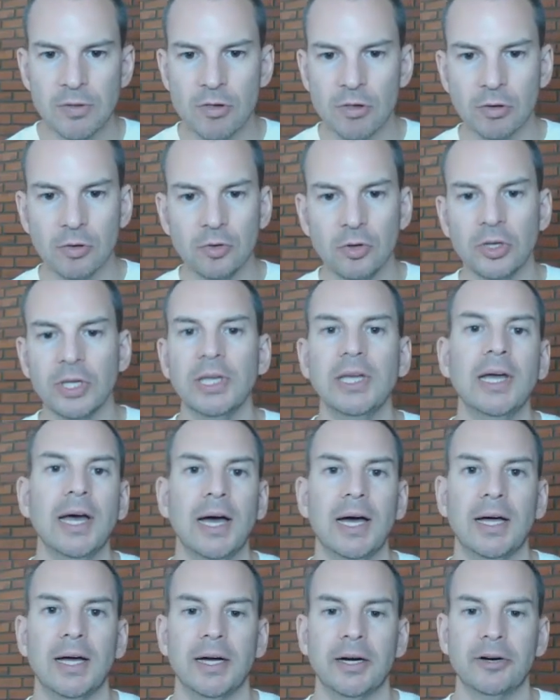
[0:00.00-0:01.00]
So looking
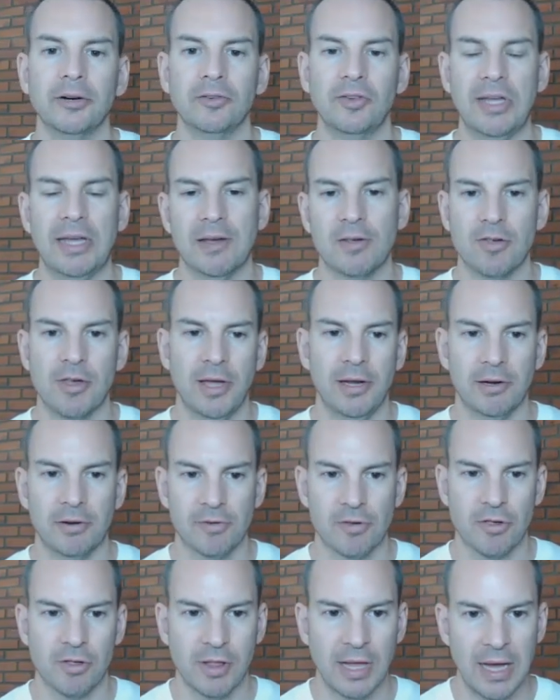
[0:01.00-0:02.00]
at our data
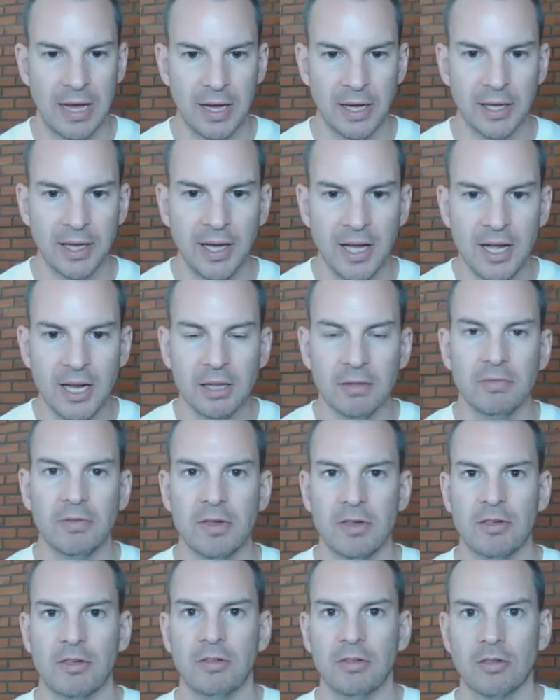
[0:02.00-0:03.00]
center stack,
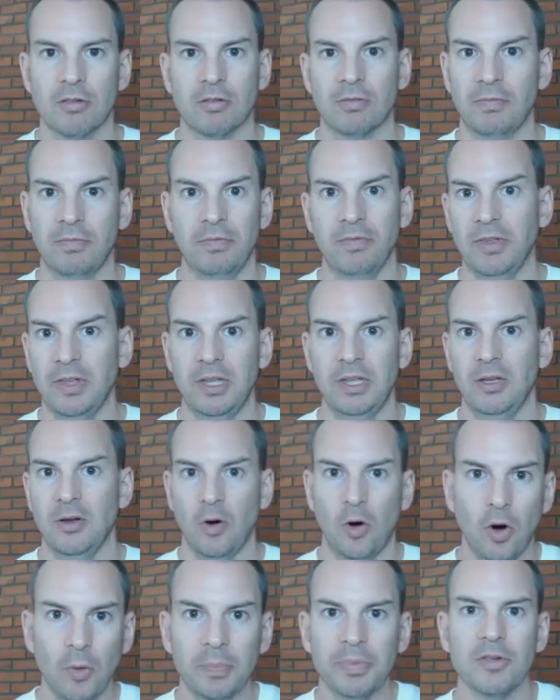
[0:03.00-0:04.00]
this is the
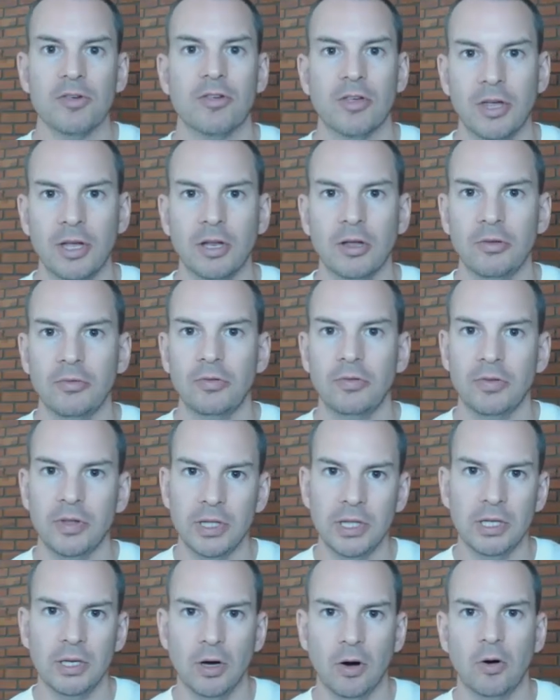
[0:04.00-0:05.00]
opposite of
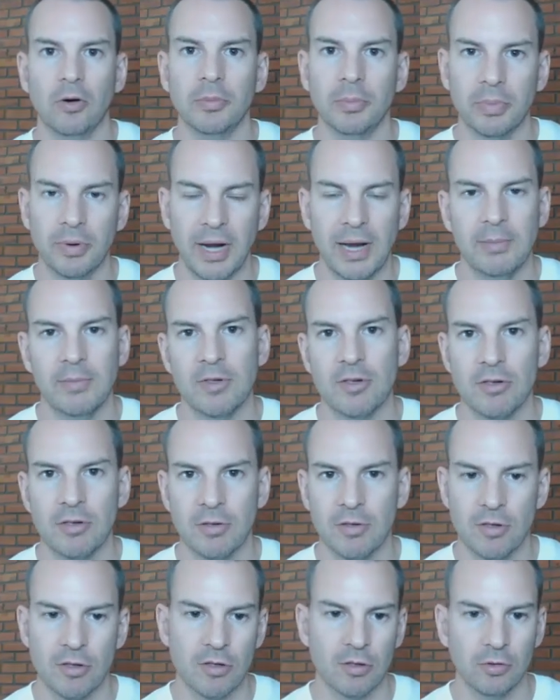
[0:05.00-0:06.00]
the
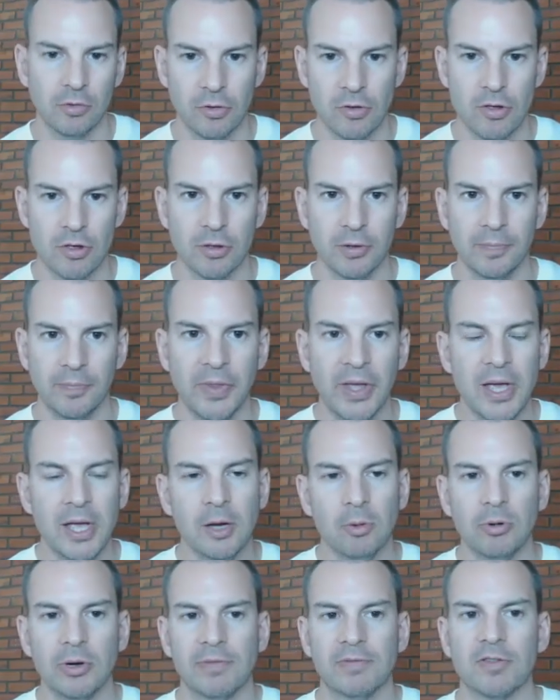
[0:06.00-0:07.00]
on-premises solution.
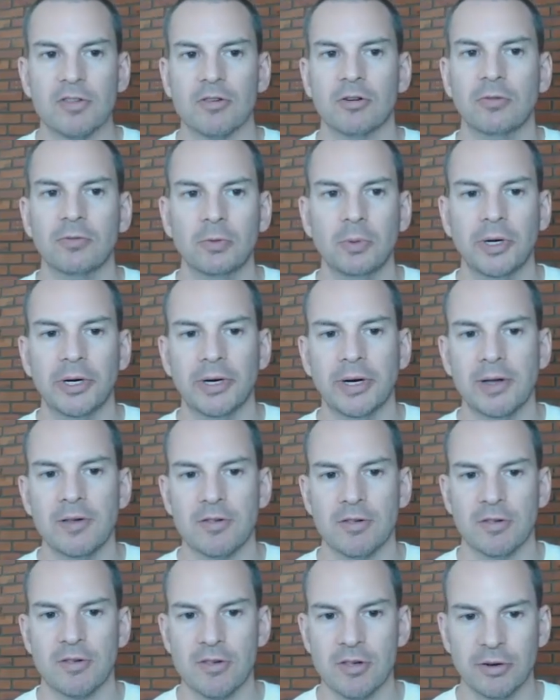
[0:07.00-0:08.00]
With software
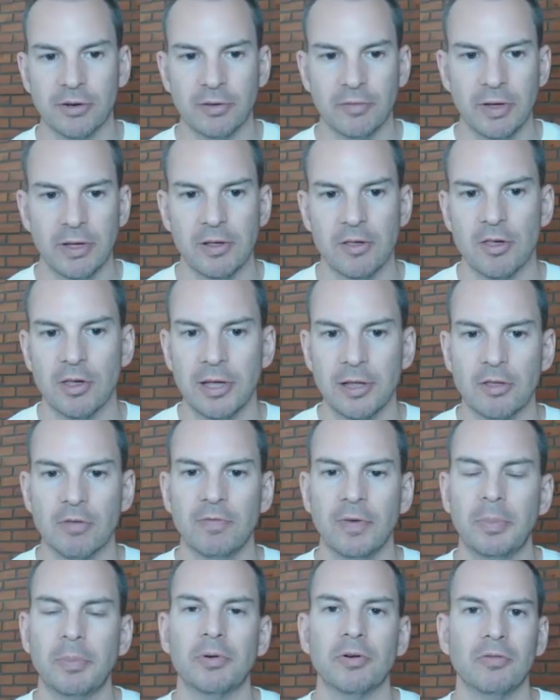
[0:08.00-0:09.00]
as a service,
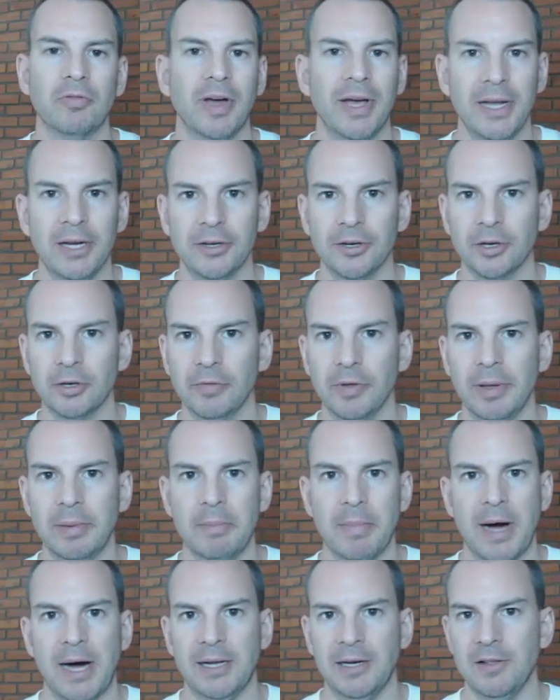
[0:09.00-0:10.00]
it's the provider
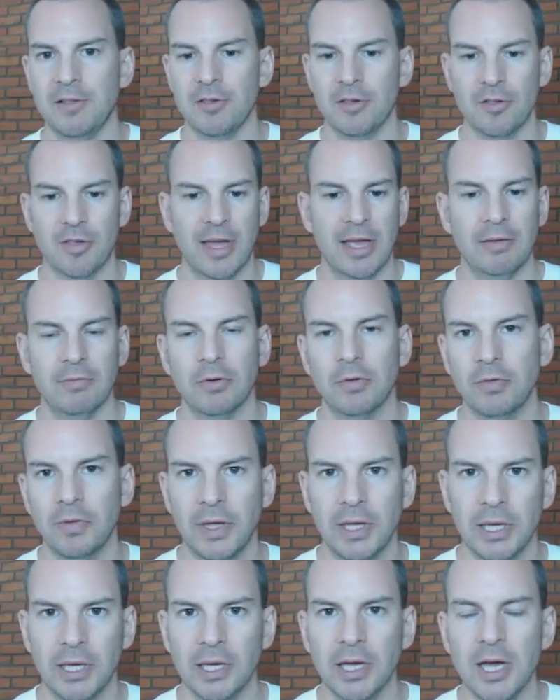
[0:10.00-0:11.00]
that manages
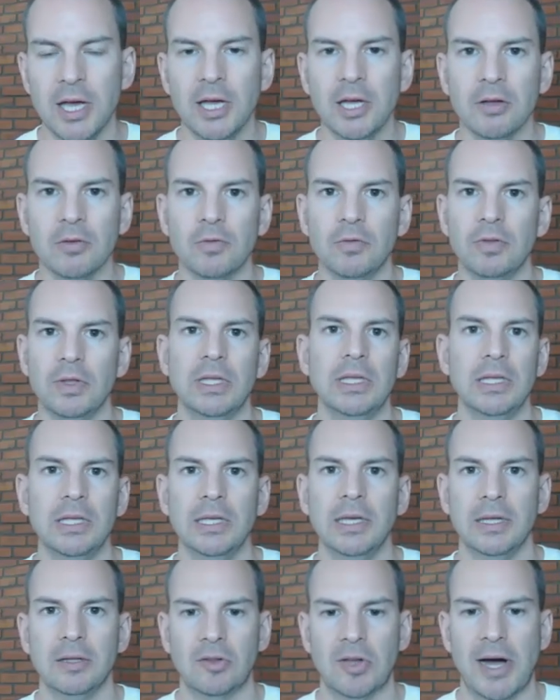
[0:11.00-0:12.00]
everything,
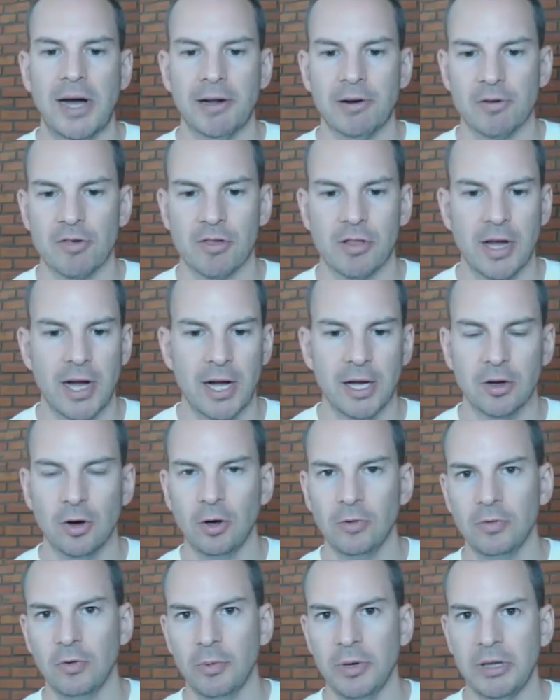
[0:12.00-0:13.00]
the entire stack,
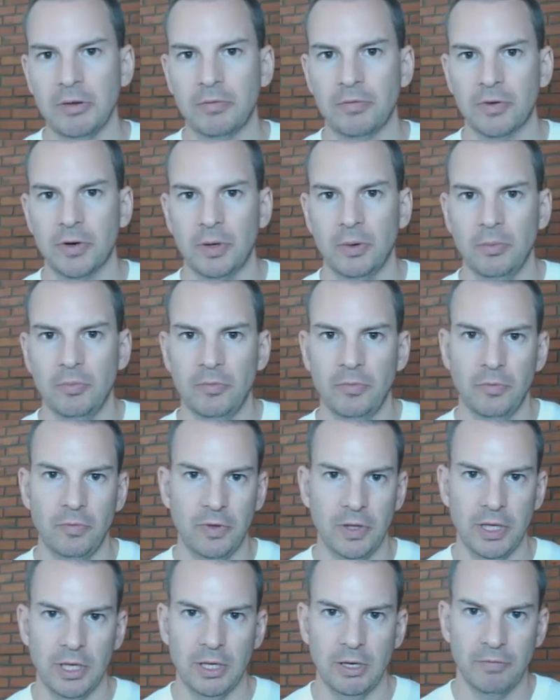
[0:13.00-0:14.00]
all the way from
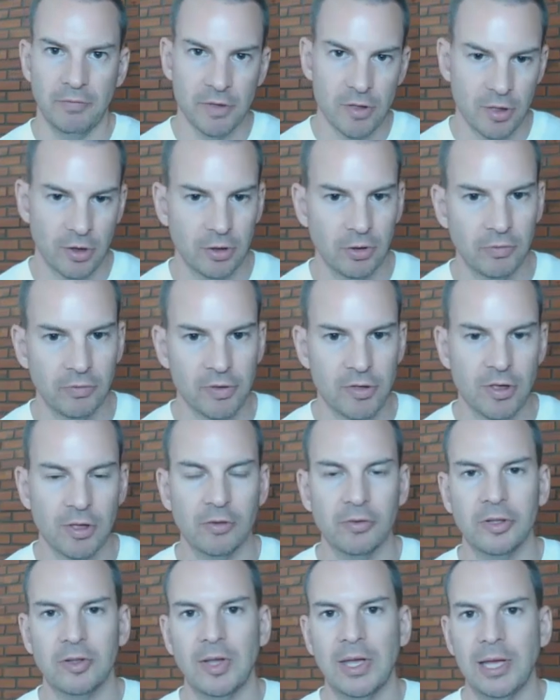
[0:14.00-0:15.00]
the physical
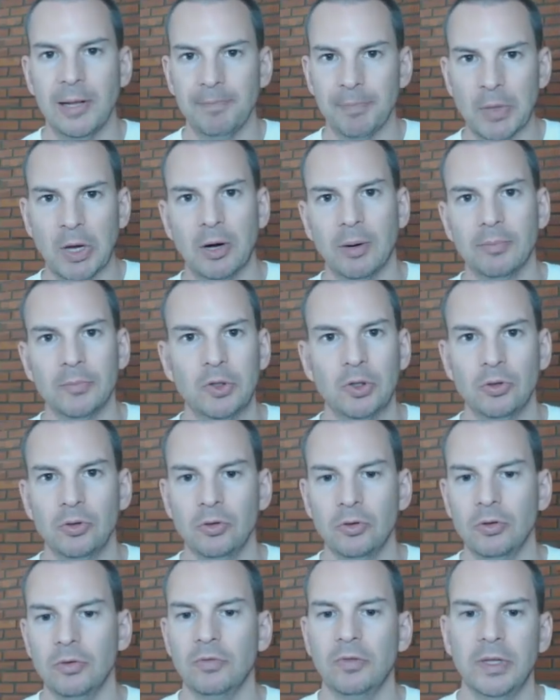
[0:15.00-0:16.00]
facility up
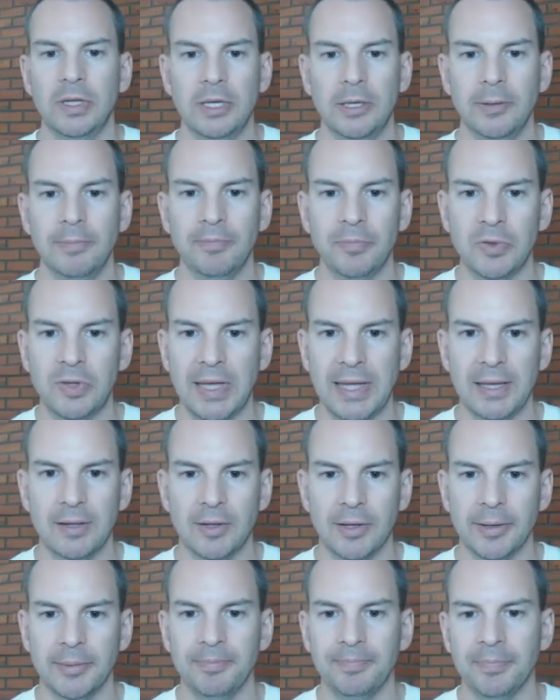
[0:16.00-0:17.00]
to the
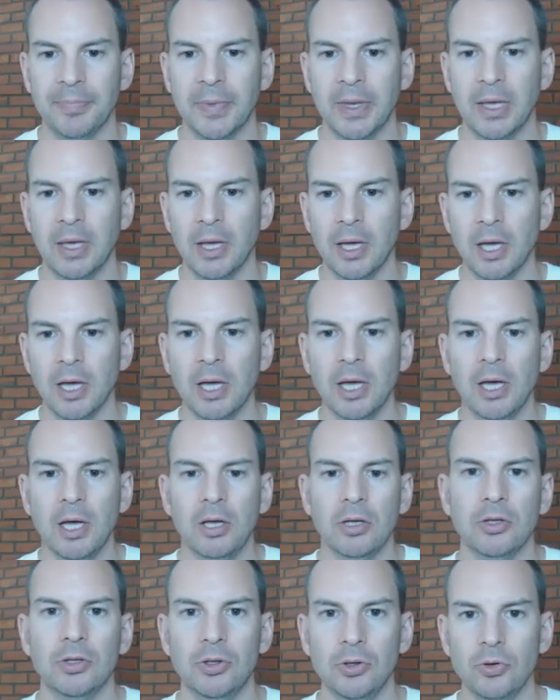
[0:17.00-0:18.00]
data
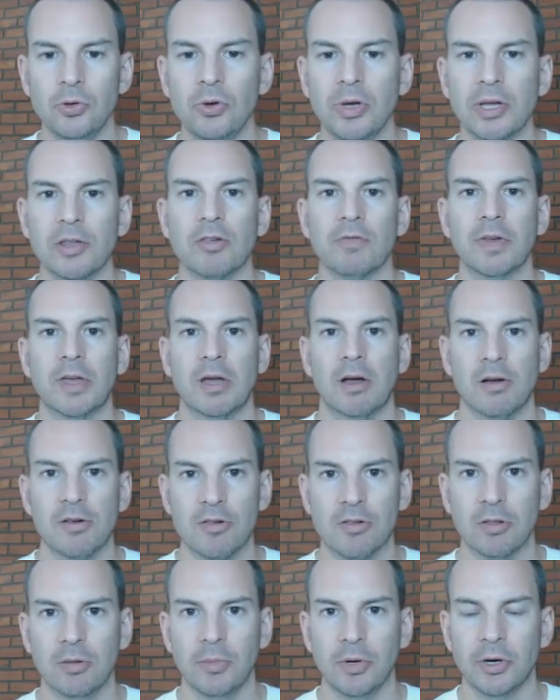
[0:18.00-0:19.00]
you as the
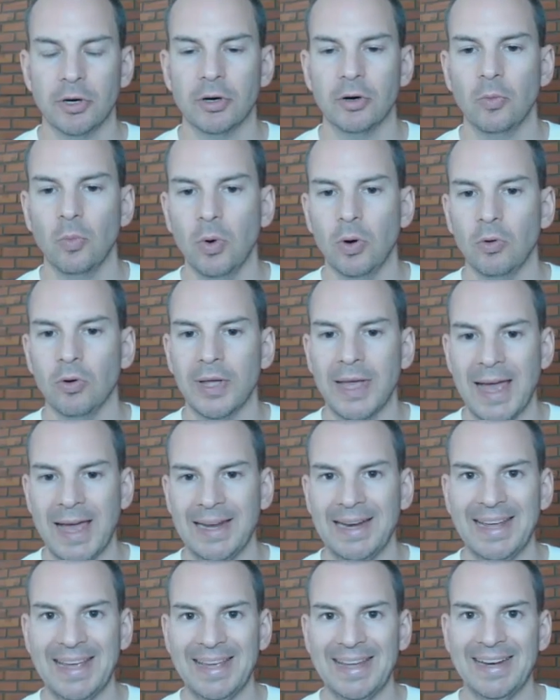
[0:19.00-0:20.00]
customer will
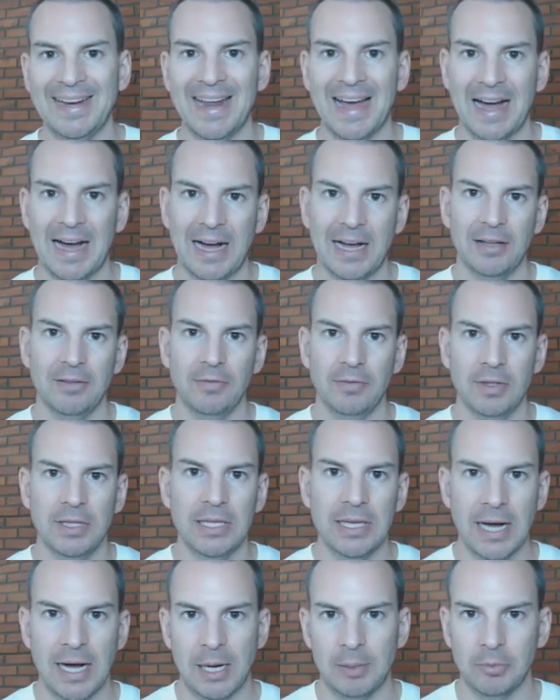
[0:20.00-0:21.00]
get in at
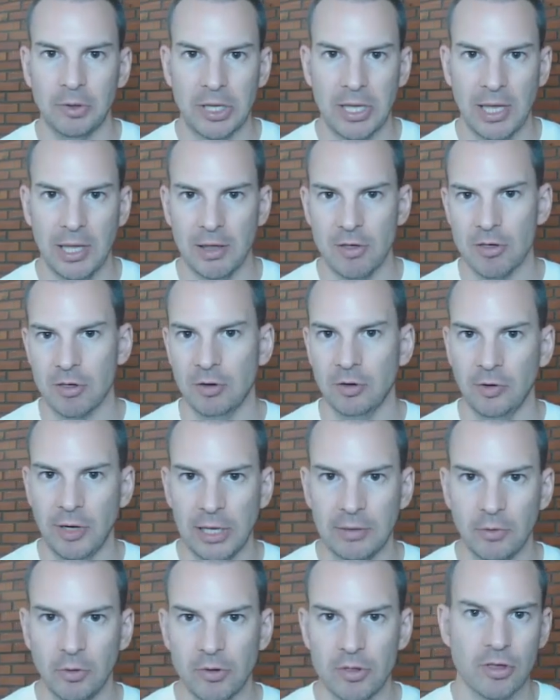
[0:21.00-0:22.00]
the application
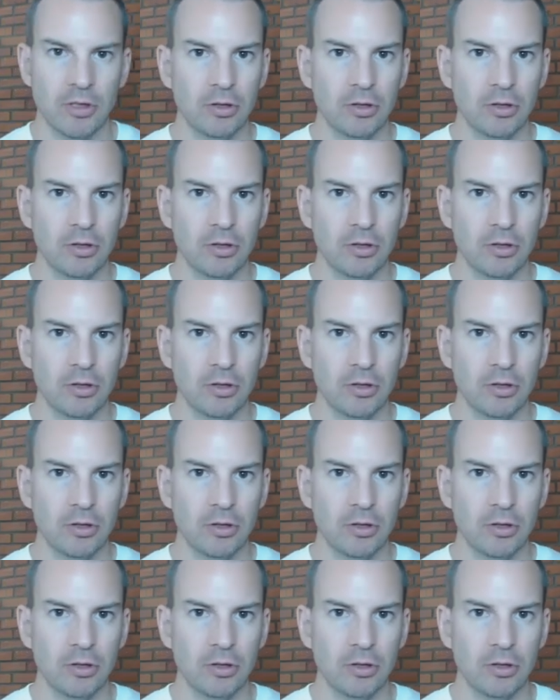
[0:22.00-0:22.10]
level.